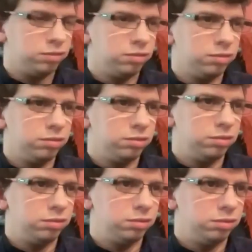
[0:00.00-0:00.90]

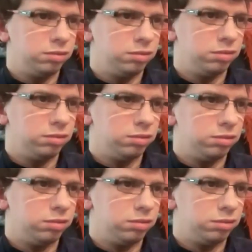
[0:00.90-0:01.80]

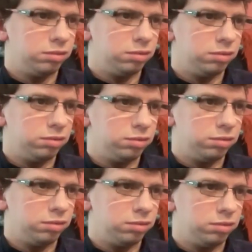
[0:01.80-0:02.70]

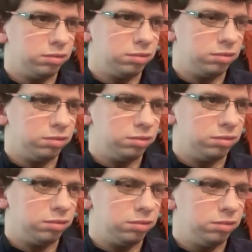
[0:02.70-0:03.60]

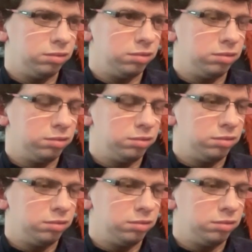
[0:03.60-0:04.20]
(not speaking)